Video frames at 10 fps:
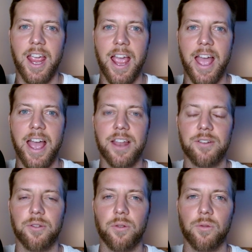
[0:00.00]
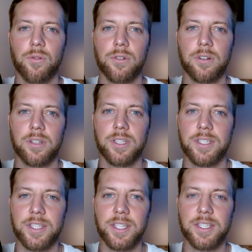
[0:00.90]
and
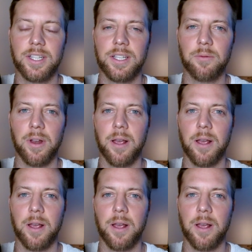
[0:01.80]
consistently what